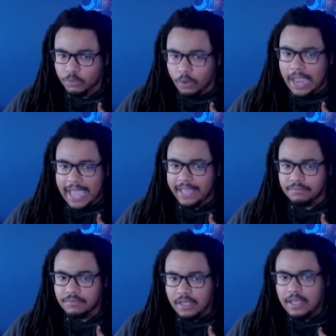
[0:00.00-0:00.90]
had.
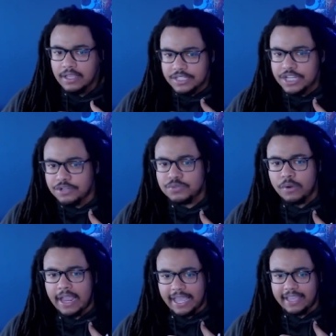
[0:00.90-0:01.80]
Tears
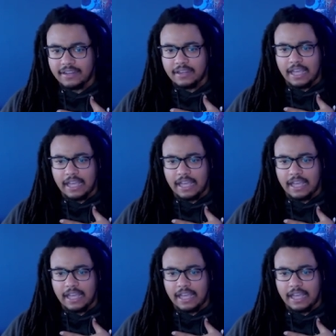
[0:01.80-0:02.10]
were had.